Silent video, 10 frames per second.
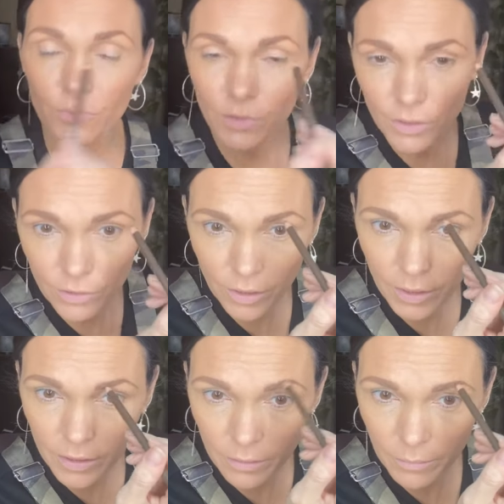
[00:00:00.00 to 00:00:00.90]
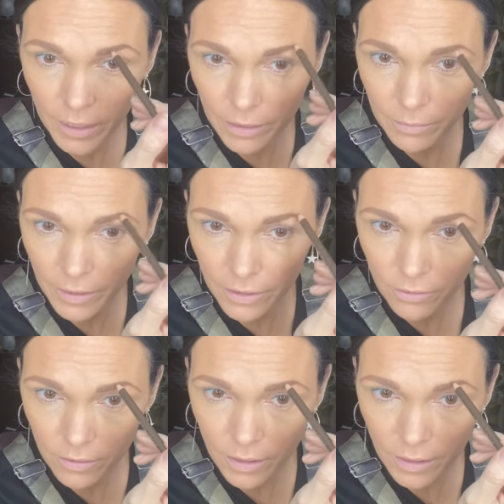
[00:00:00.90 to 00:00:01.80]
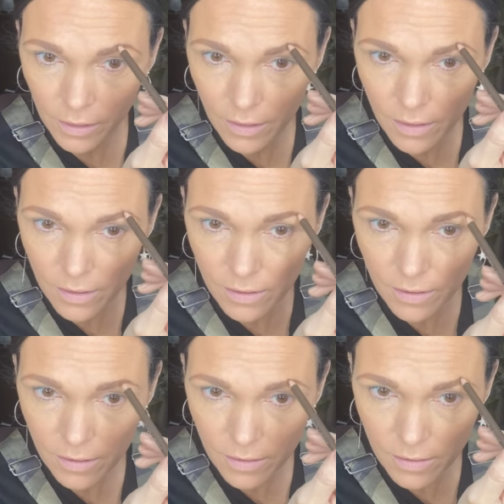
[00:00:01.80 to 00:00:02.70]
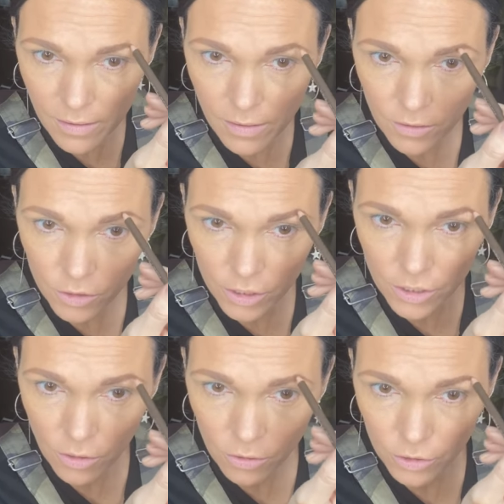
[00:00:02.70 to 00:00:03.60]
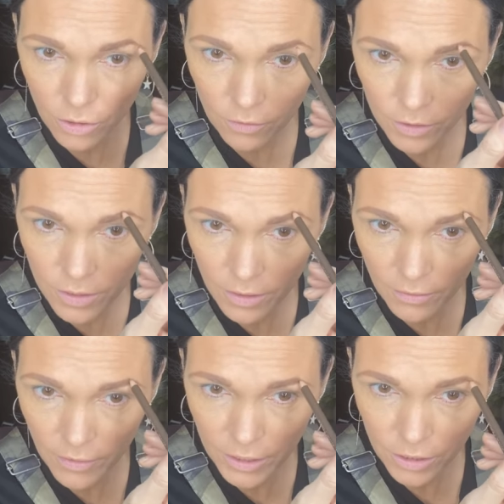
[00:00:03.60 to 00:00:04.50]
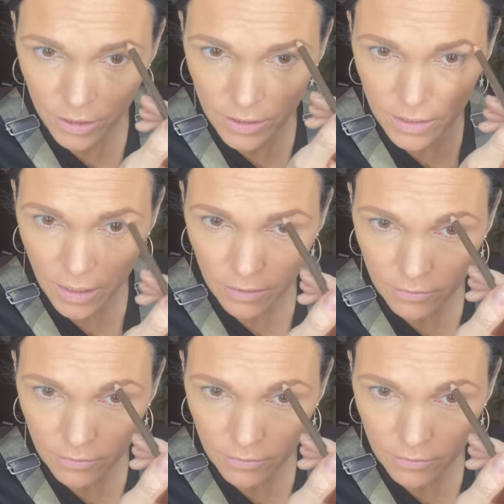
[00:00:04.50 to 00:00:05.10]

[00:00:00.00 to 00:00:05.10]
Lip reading: You can get the makeup that you need just to hold you over till they find your good stuff.